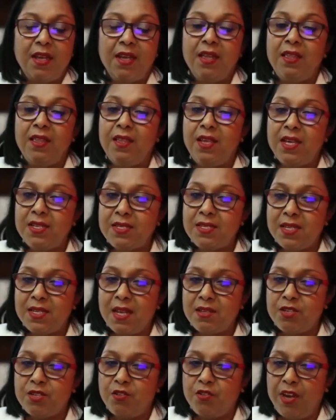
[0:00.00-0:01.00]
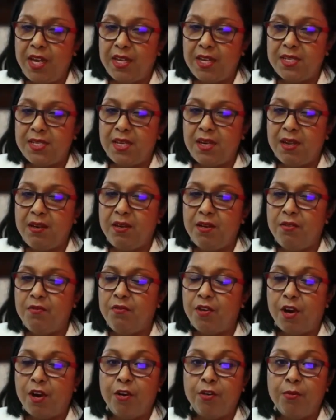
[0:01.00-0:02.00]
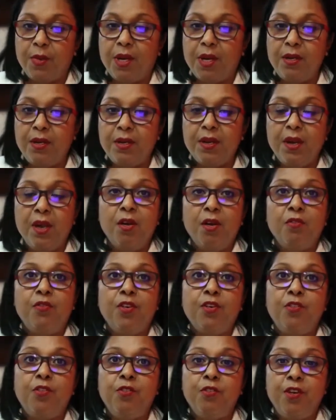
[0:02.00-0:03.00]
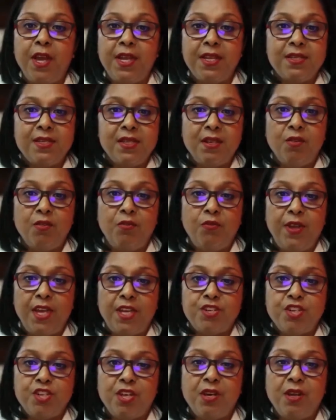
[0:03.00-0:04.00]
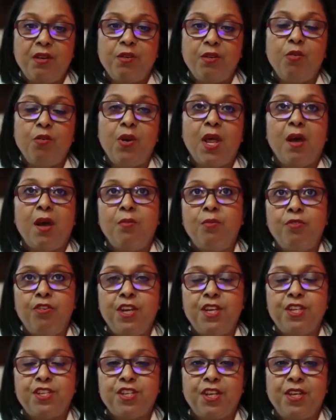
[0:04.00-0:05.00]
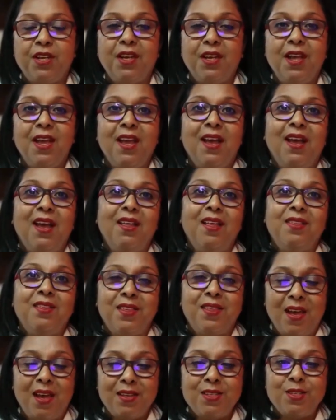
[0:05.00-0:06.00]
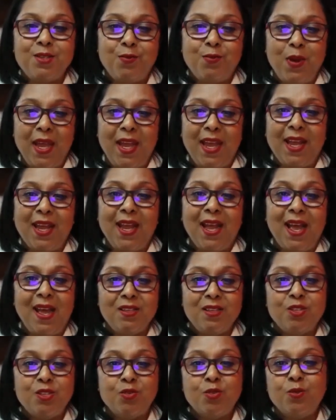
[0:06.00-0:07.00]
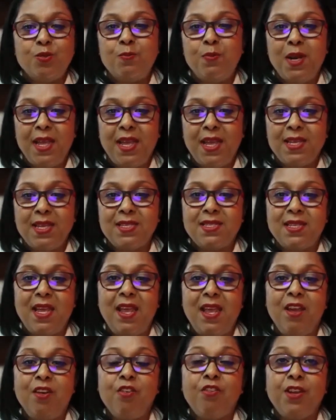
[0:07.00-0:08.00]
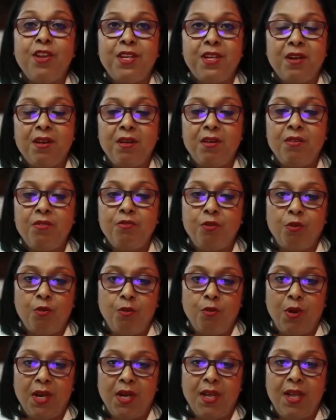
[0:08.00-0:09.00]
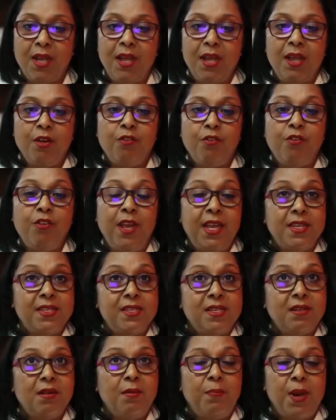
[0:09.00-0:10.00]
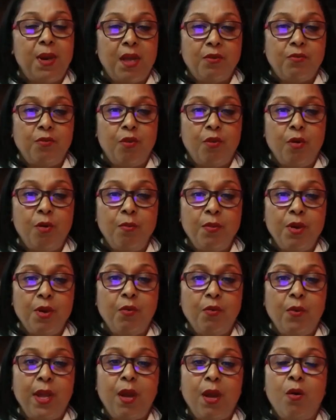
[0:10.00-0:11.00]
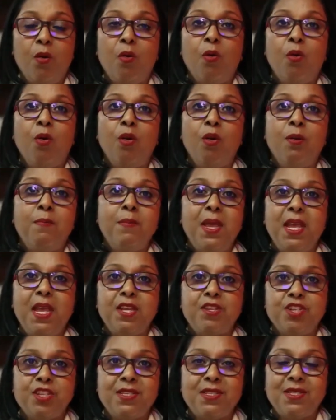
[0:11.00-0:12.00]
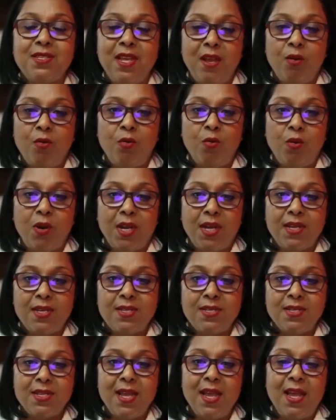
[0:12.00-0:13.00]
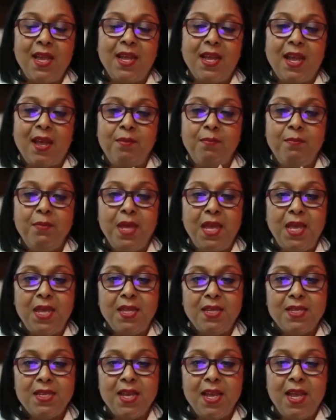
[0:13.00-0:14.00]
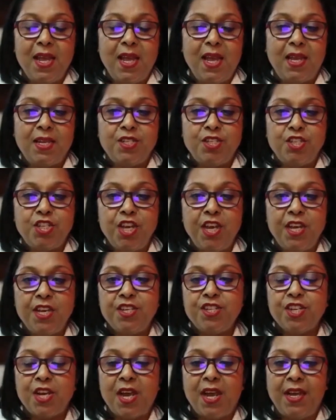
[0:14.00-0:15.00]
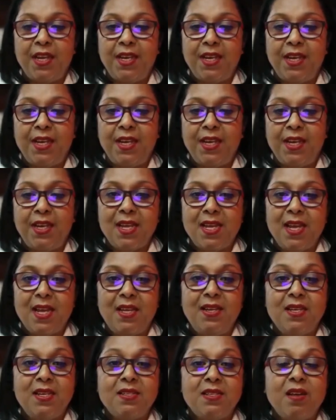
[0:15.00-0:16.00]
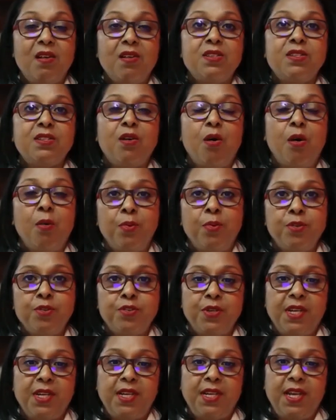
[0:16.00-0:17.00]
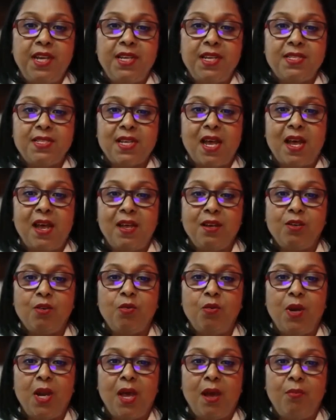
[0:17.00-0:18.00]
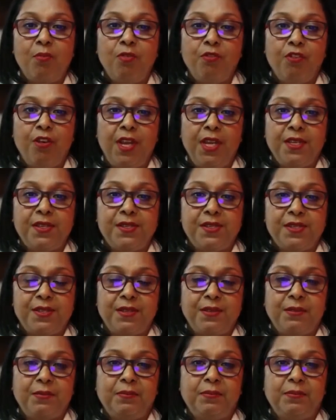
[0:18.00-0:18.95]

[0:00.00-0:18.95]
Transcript: This has created an environment for great innovation and collaboration, and that's where CANTO plays a critical role, creating a platform where all major stakeholders can meet, exchange ideas, discuss opportunities, and collaborate.